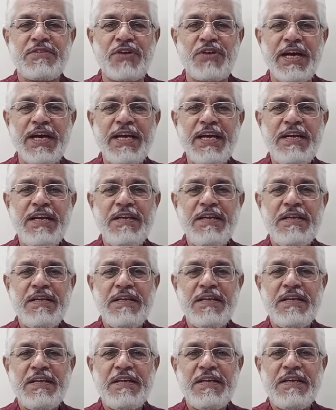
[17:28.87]
Right?
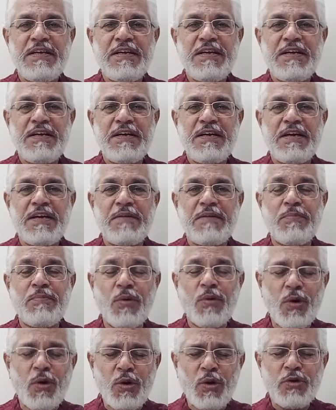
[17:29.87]

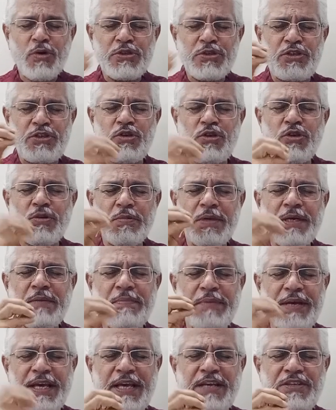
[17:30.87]
Most
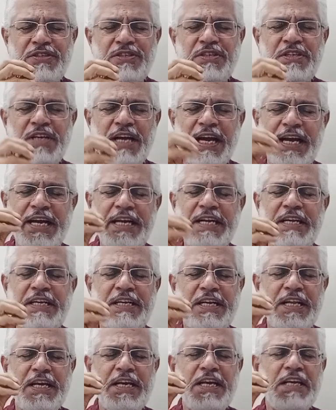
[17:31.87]
human beings,
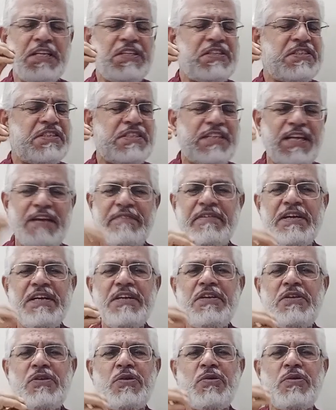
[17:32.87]

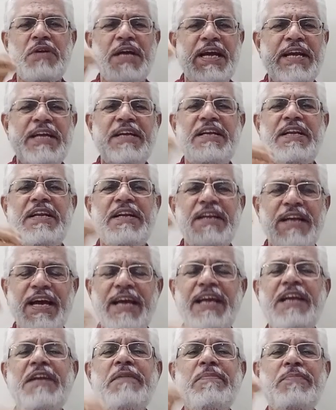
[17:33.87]
97 to
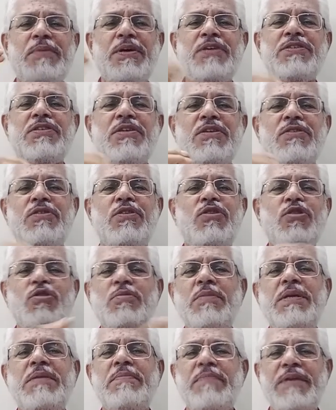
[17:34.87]
99% of the
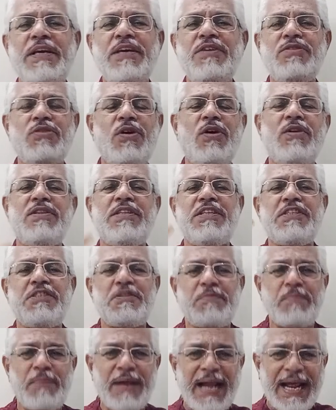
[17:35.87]
human beings on
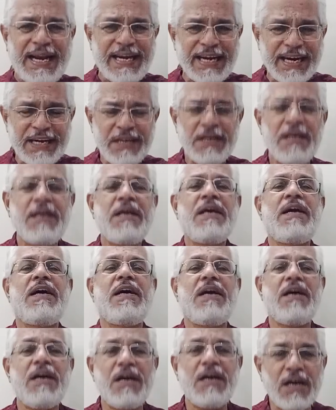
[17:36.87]
this planet,
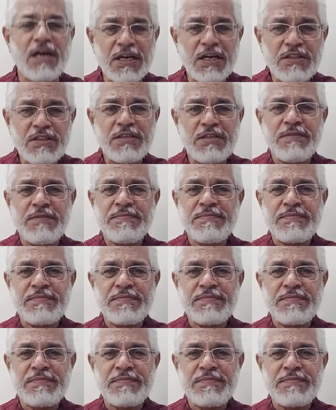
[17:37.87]
Earth,